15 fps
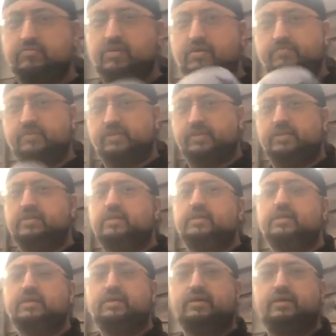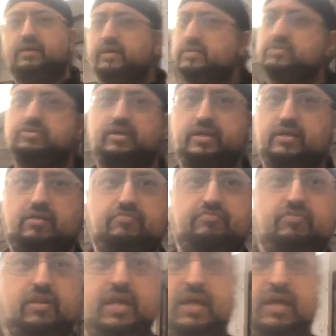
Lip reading: rather than trying to go full